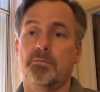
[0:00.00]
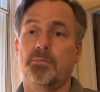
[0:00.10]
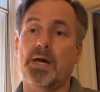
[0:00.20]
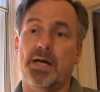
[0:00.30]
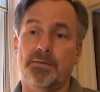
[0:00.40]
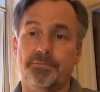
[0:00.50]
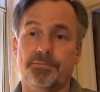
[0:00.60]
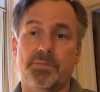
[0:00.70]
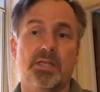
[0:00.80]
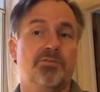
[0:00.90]
But
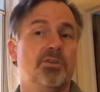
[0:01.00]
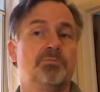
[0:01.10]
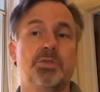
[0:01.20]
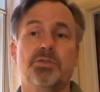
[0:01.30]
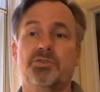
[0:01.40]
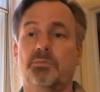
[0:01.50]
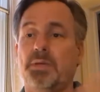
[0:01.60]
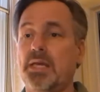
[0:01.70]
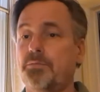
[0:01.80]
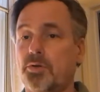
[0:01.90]
if you produced a
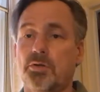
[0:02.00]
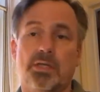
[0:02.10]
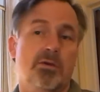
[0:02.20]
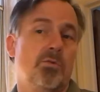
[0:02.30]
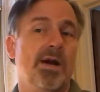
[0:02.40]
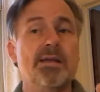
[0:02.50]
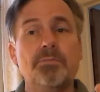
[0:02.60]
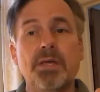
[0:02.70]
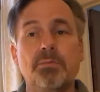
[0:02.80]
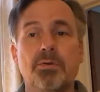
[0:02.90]
paper, like a white
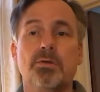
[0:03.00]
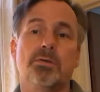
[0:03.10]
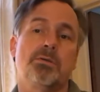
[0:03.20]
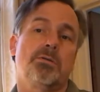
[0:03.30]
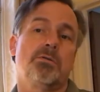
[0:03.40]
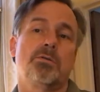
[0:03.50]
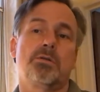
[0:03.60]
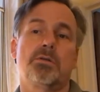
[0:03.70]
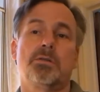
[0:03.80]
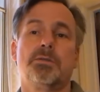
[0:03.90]
paper
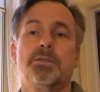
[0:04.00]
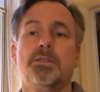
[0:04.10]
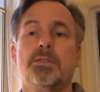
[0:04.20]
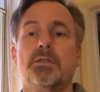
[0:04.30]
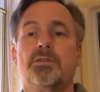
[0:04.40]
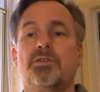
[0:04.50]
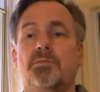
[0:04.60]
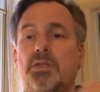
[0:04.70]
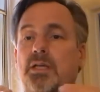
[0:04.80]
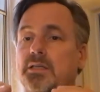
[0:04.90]
or
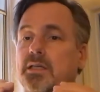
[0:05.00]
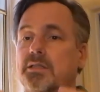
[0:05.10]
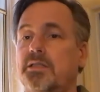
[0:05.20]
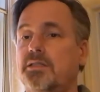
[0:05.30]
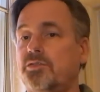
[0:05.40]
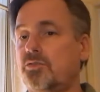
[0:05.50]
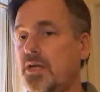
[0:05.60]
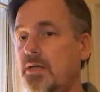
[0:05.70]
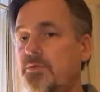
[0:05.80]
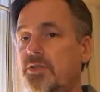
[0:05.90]
something like that, that
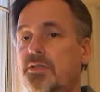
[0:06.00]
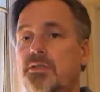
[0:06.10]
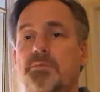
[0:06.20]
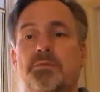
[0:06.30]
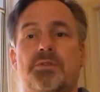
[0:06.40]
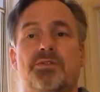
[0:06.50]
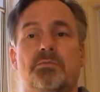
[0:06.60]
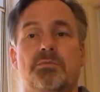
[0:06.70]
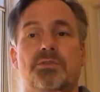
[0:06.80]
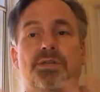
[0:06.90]
describes it, or maybe
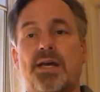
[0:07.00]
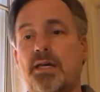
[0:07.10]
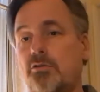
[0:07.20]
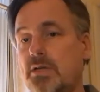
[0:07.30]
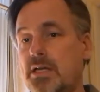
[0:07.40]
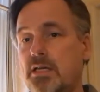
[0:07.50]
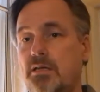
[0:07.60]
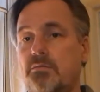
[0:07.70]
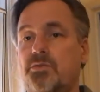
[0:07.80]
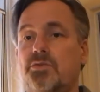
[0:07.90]
some
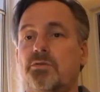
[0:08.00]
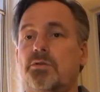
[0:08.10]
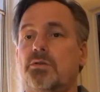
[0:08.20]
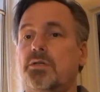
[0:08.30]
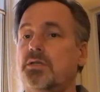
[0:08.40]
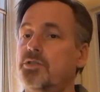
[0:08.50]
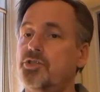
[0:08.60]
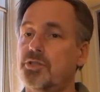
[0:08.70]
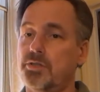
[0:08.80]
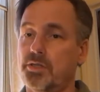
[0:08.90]
diagrams or an
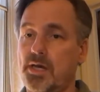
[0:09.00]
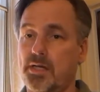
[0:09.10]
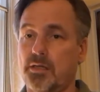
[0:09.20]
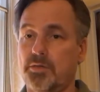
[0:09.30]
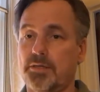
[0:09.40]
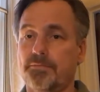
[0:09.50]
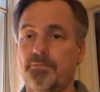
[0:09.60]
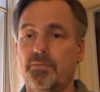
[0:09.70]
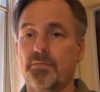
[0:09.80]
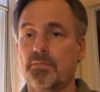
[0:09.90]
engineering document,
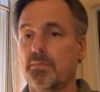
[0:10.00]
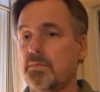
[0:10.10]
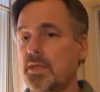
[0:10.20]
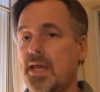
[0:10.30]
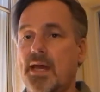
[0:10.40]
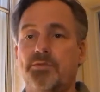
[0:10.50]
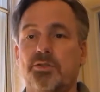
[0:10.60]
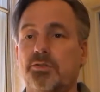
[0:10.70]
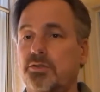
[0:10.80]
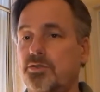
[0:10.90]

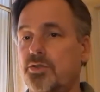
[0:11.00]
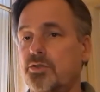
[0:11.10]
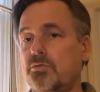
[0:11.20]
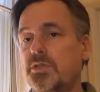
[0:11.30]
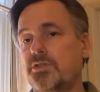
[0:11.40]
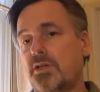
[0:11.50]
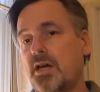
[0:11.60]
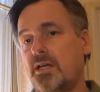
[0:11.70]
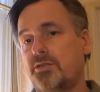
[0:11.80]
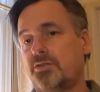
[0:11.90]
absolutely, there's no reason
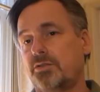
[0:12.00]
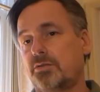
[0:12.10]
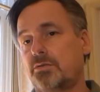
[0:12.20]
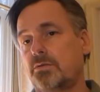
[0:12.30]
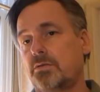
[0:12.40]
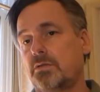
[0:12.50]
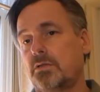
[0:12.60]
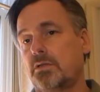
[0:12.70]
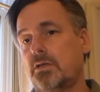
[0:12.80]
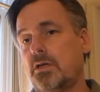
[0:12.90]
not to
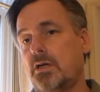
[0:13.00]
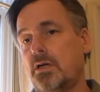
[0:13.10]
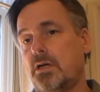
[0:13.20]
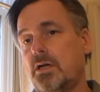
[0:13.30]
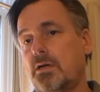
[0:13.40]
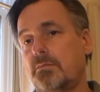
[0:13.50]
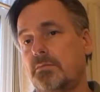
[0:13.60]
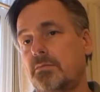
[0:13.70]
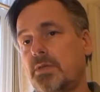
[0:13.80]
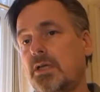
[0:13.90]
um,
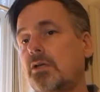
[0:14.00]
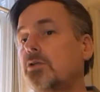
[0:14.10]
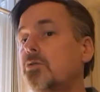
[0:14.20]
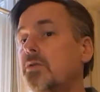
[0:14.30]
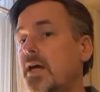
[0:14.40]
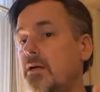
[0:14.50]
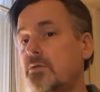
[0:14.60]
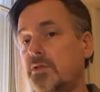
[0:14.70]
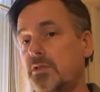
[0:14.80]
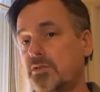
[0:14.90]
include that
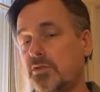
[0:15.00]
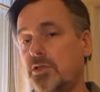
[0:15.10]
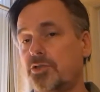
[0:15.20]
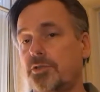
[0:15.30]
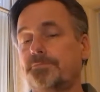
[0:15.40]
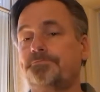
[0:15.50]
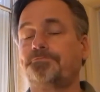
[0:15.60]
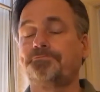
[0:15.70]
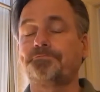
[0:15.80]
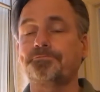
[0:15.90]
with the disclosure.
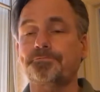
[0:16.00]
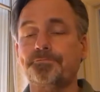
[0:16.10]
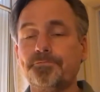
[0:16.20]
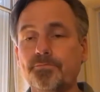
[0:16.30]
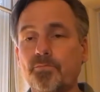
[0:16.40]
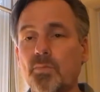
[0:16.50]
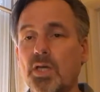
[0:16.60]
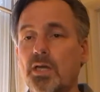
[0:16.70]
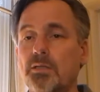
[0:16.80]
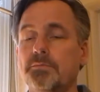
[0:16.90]

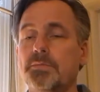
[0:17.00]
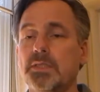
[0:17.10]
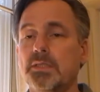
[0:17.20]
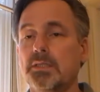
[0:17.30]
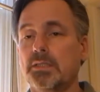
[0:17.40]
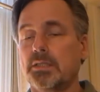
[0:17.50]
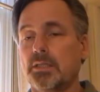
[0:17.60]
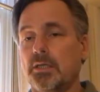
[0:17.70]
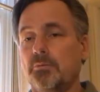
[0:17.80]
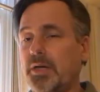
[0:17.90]
Um,
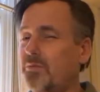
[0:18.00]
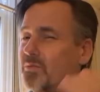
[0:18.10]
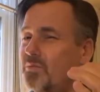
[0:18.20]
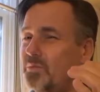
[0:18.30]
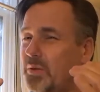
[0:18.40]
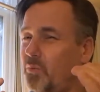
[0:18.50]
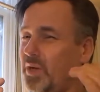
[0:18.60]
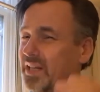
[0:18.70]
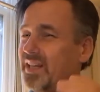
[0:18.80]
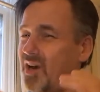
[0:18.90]
but but
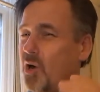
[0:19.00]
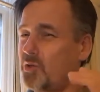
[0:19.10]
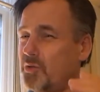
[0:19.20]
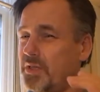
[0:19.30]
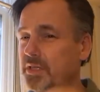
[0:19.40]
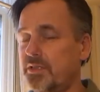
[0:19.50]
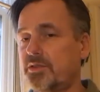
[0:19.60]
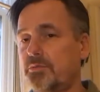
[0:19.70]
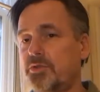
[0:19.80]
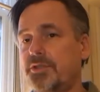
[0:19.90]
really, all you need is
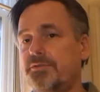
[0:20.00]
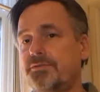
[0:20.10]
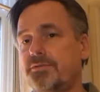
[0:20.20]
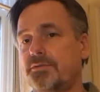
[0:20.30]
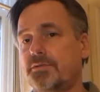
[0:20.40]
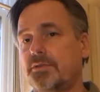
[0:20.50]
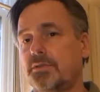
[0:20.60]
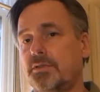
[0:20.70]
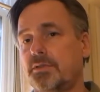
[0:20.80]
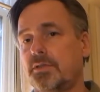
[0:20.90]
a brief
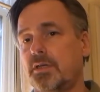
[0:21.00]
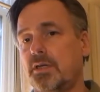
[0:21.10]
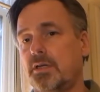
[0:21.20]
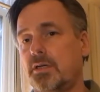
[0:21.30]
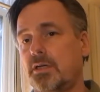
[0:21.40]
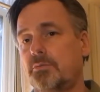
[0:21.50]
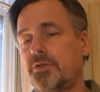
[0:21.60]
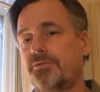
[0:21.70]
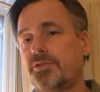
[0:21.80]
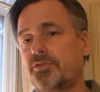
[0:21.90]
uh, a
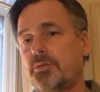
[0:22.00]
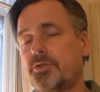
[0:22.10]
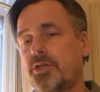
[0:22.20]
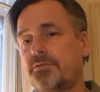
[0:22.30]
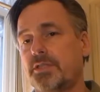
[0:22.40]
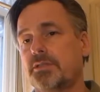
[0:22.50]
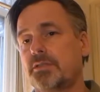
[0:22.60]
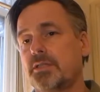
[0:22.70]
brief description of it.